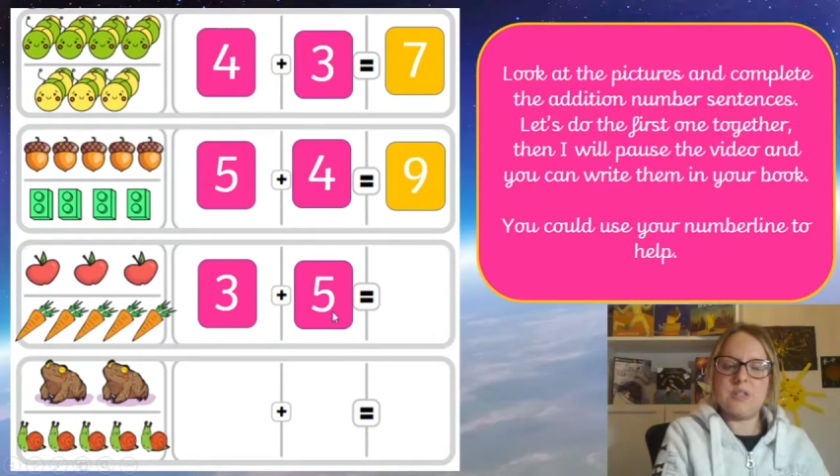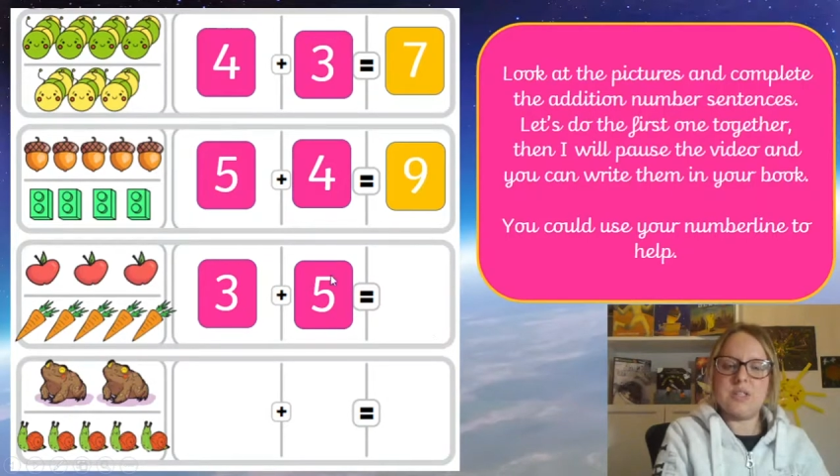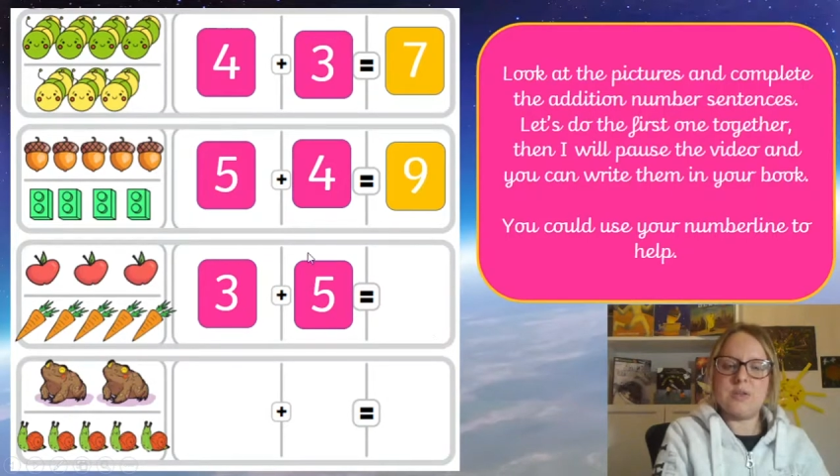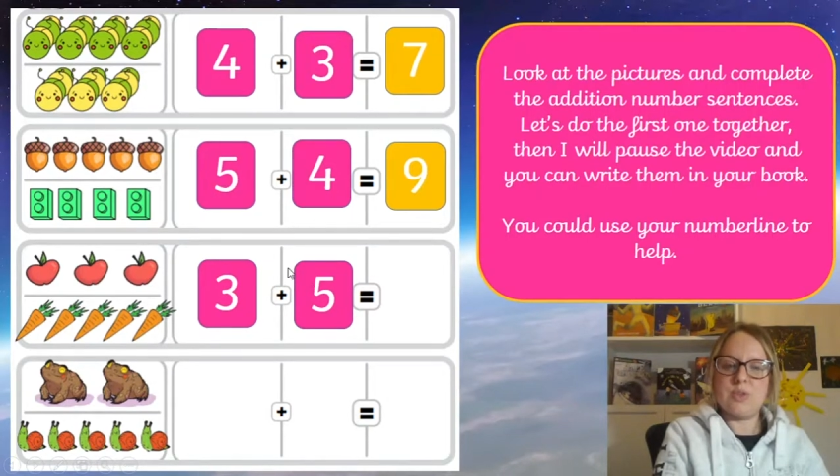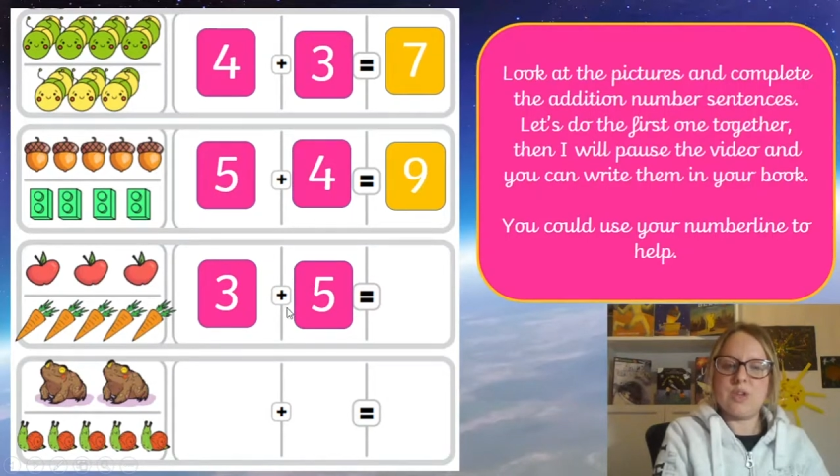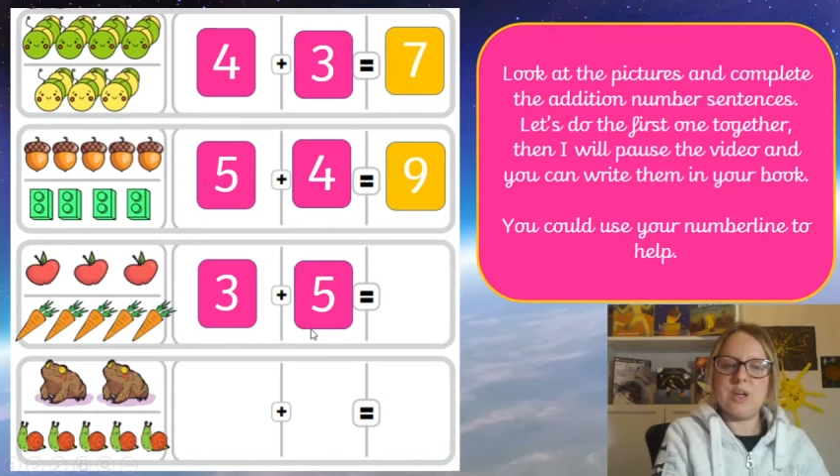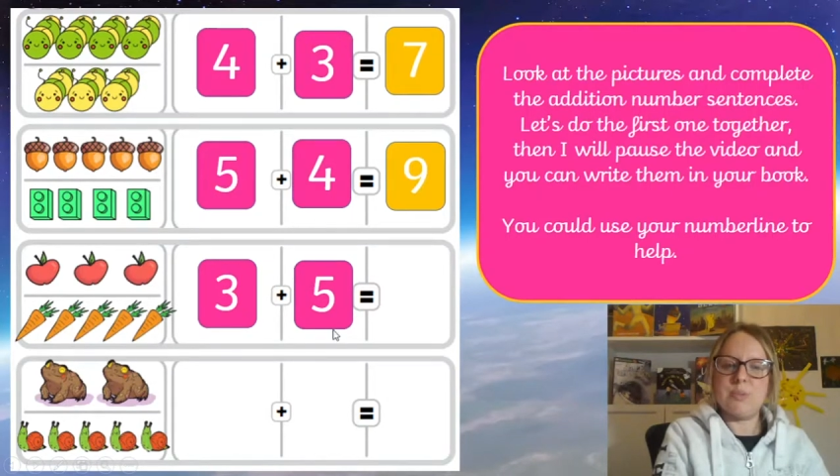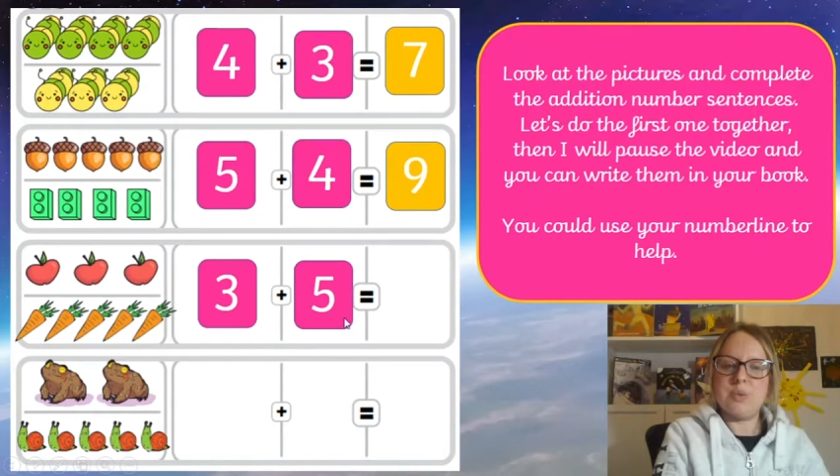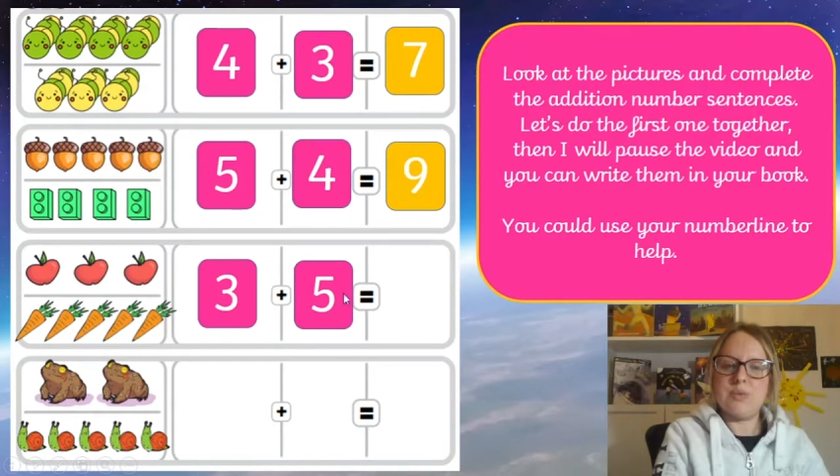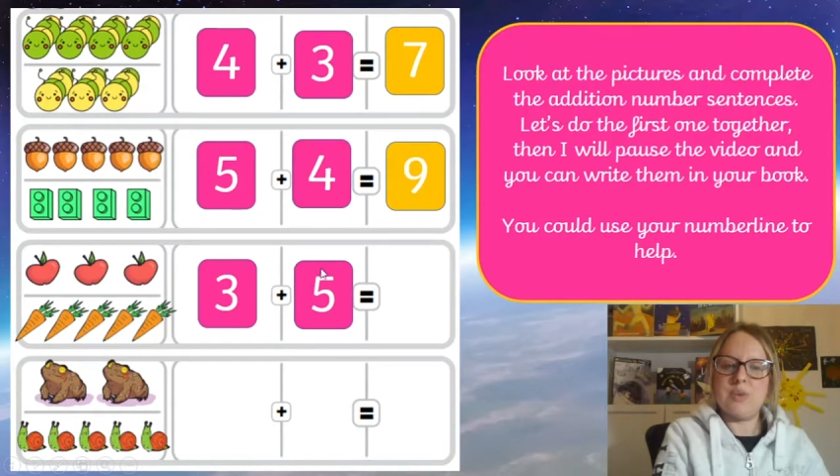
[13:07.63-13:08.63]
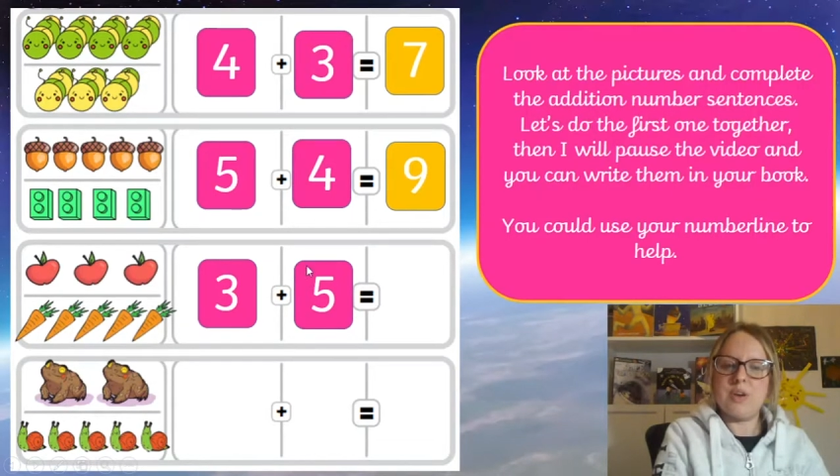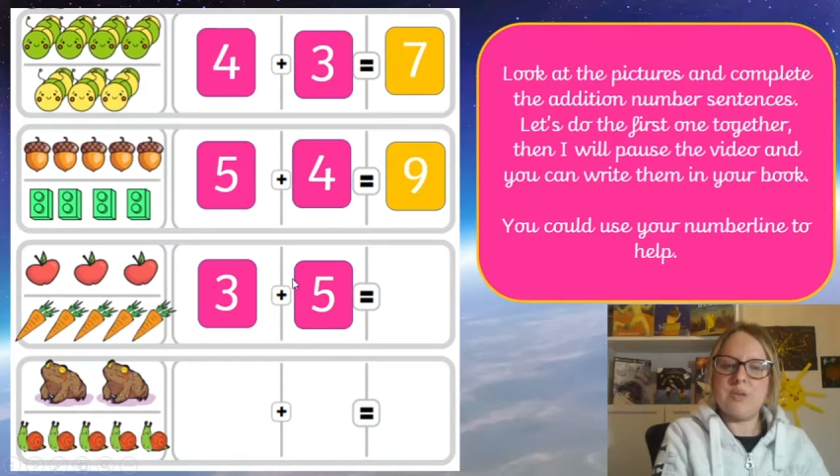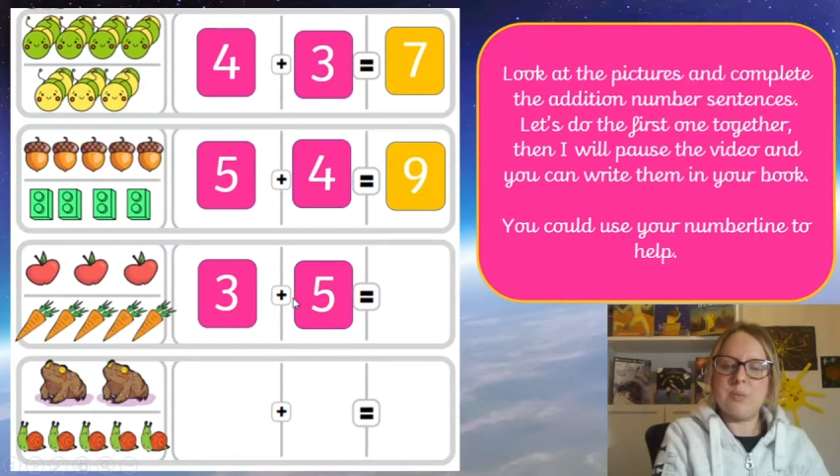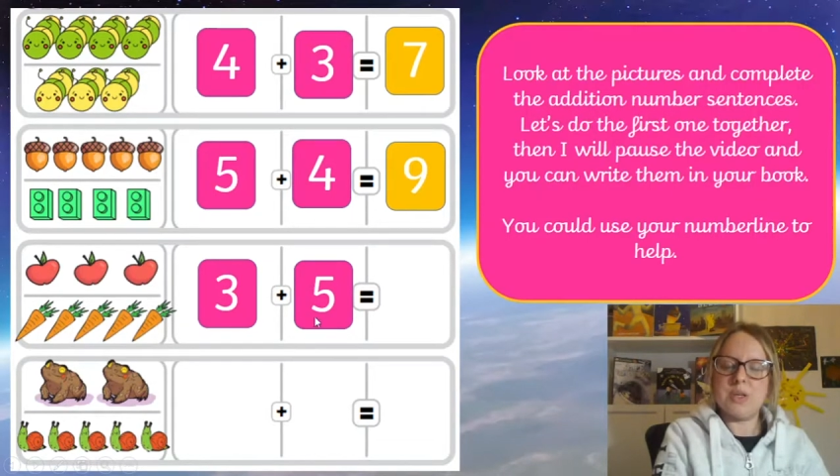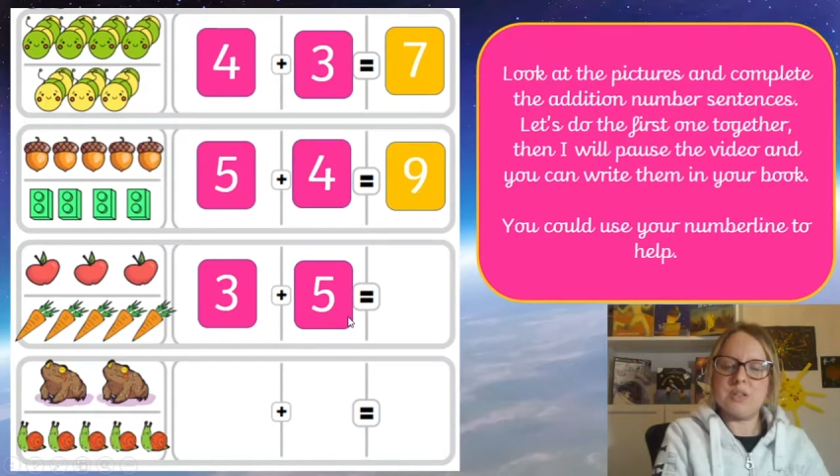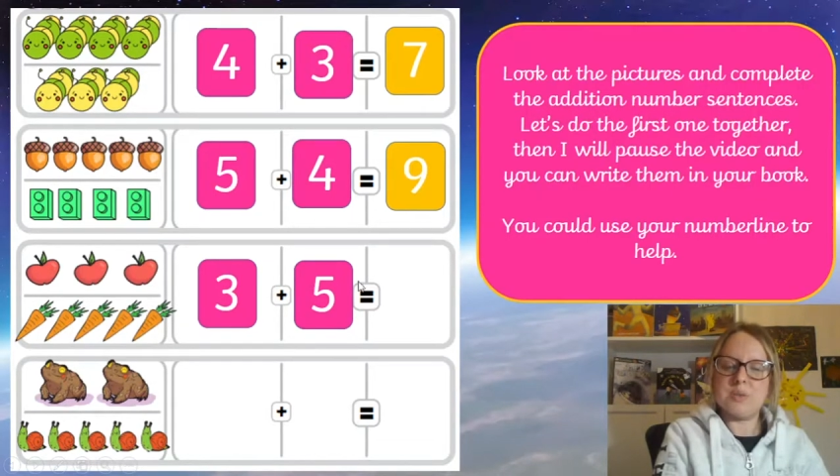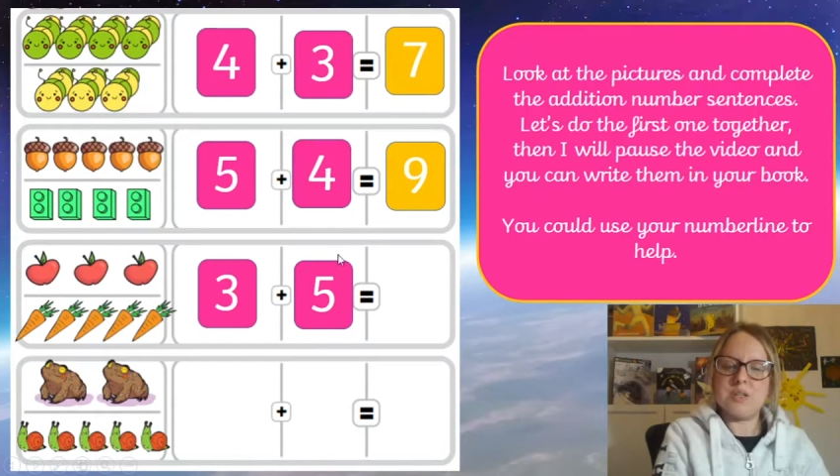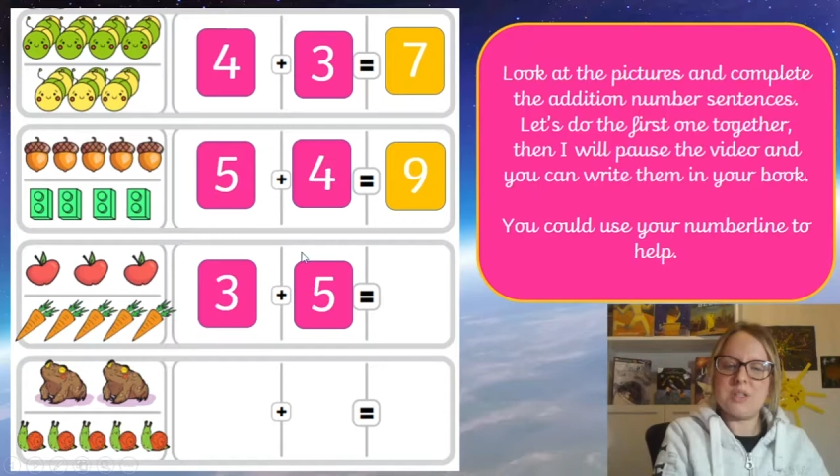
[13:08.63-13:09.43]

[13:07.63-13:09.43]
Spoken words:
on the number 5 because we